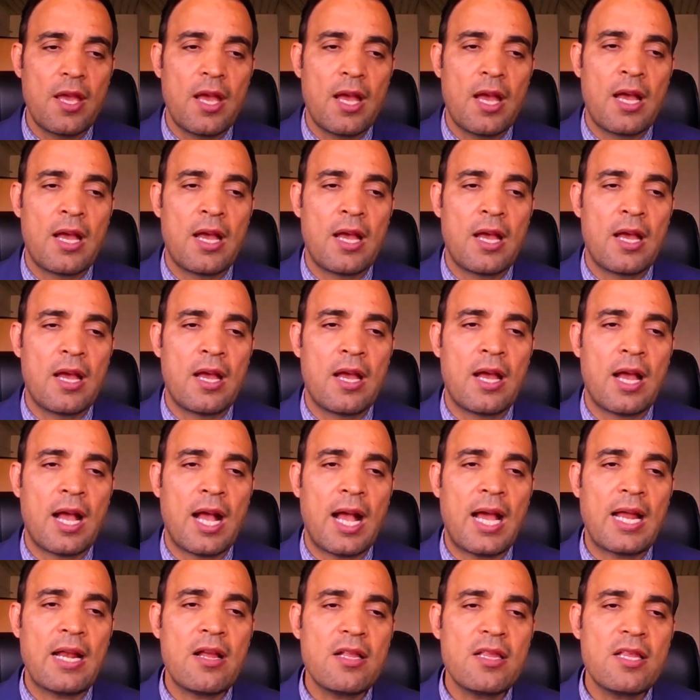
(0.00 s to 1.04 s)

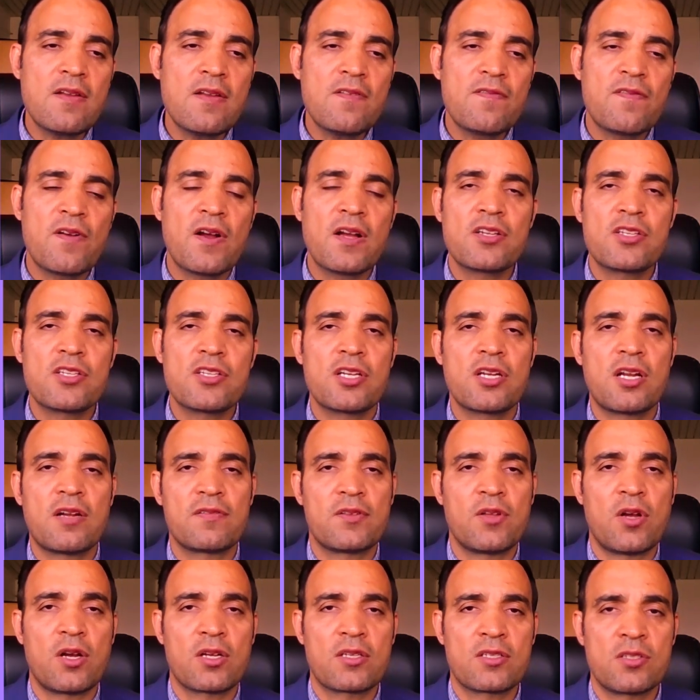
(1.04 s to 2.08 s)
Another function of
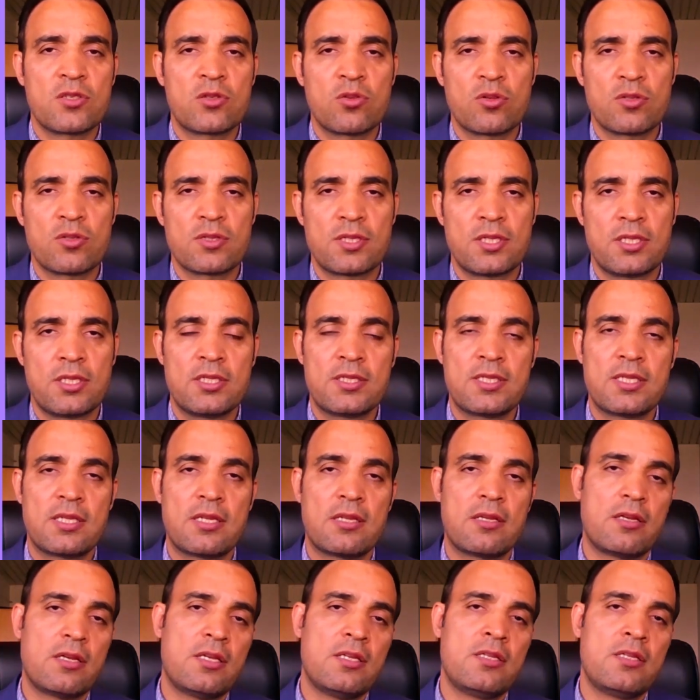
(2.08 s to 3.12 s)
the oxytocin is
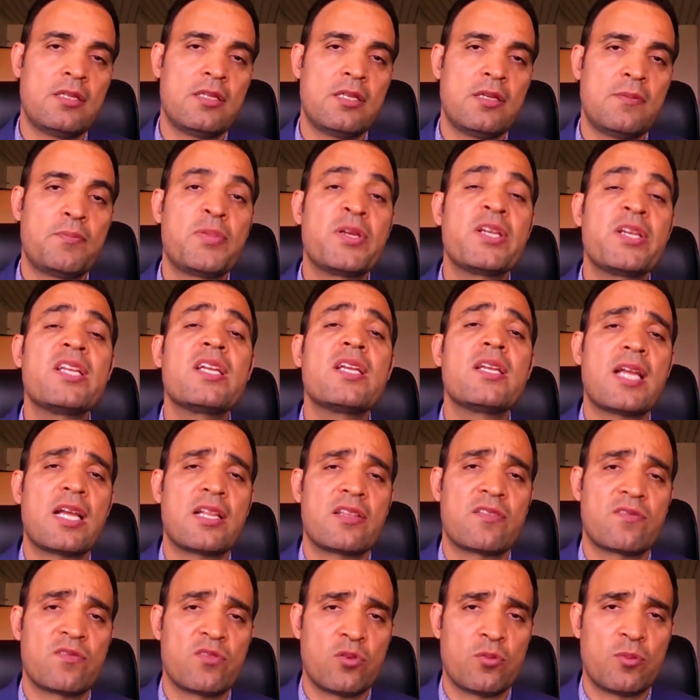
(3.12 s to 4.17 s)
in the
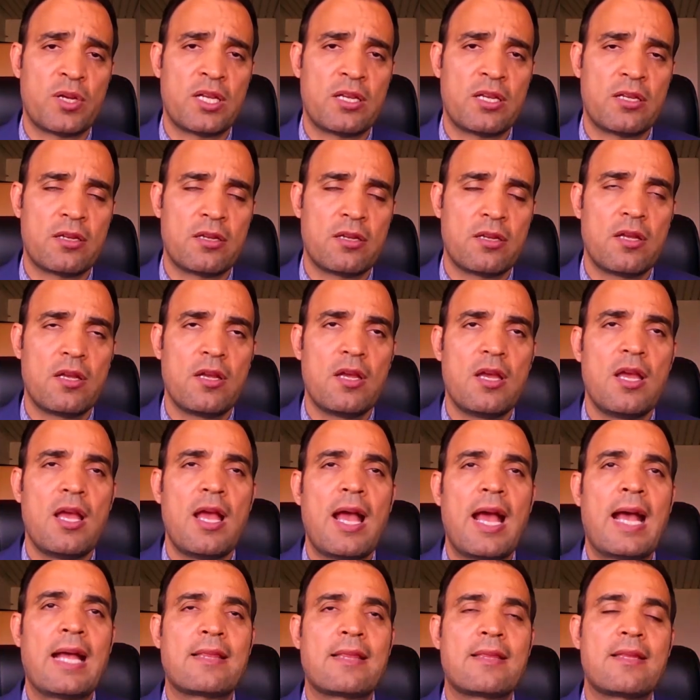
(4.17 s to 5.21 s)
pregnant woman
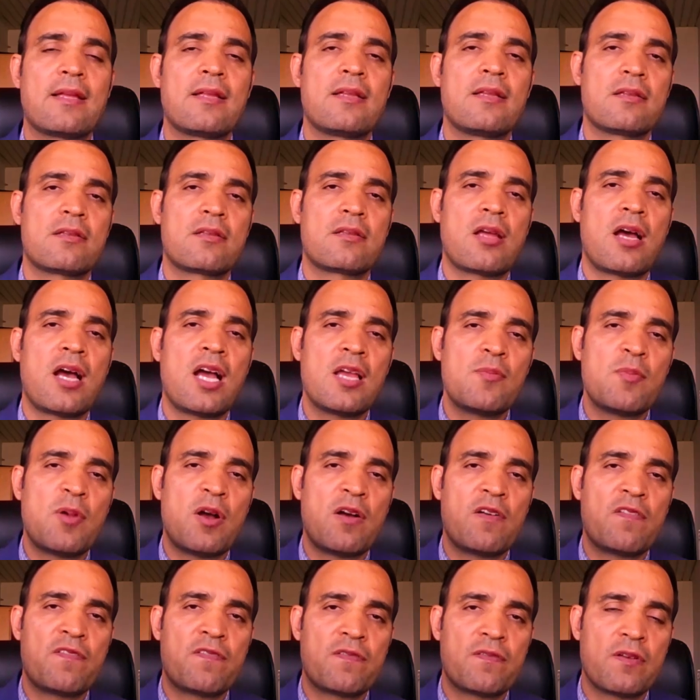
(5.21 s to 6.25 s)
at the time
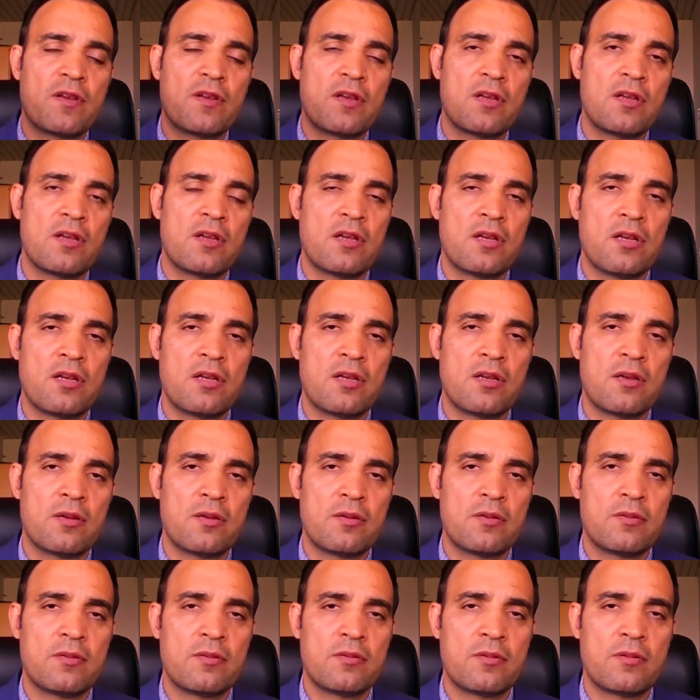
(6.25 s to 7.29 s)
of
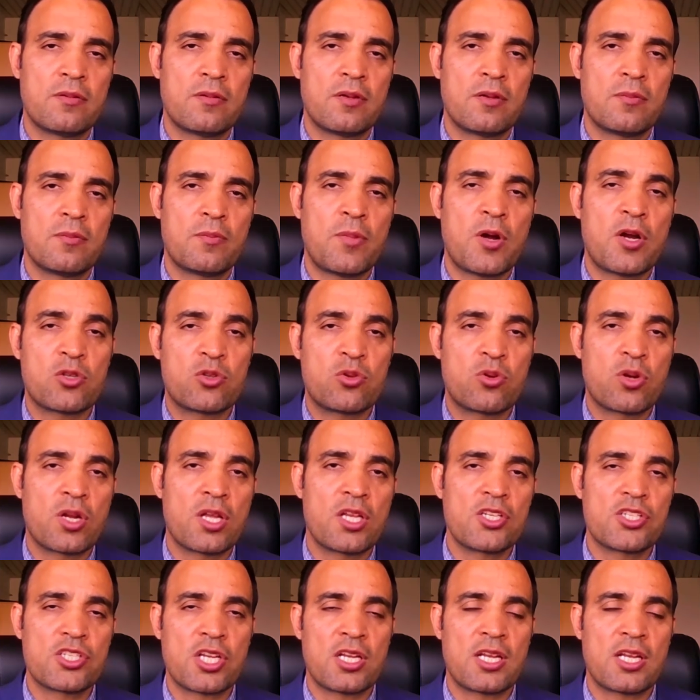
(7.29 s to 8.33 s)

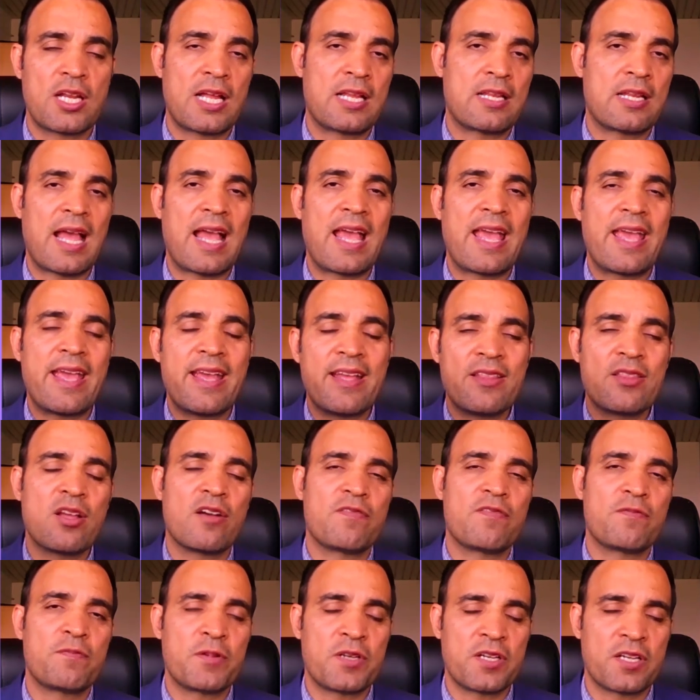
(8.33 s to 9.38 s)
parturition and end
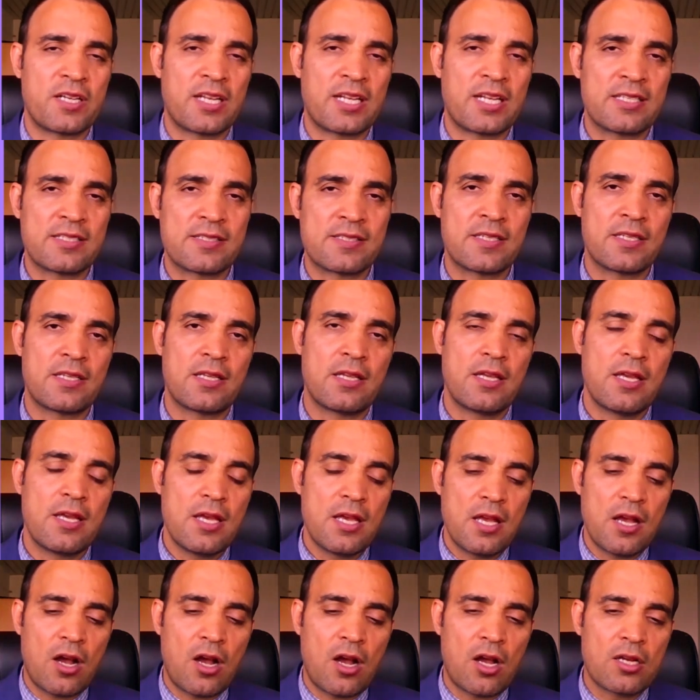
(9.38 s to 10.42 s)
of pregnancy.
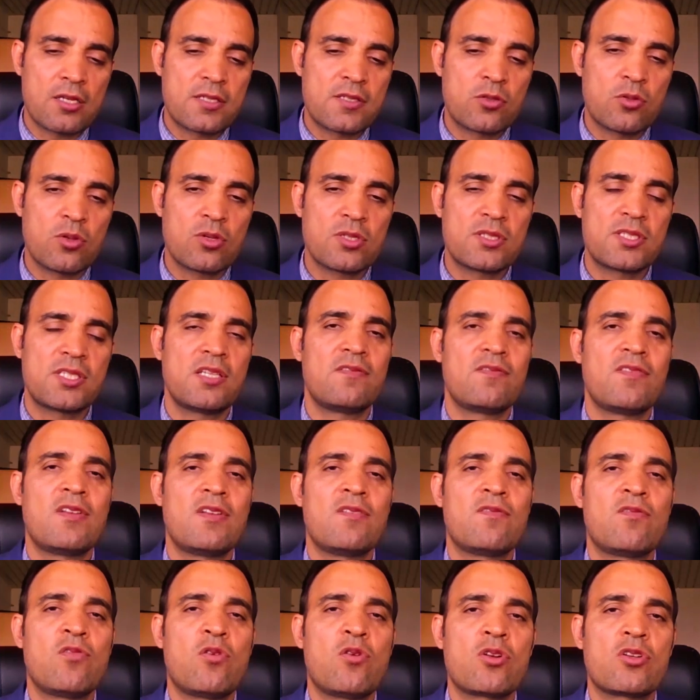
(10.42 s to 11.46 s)
Oxytocin will
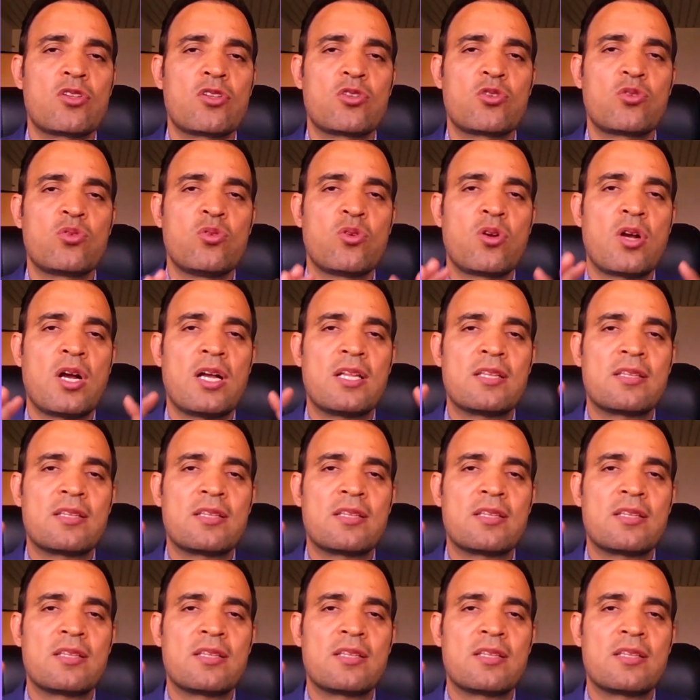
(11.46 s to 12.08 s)
work to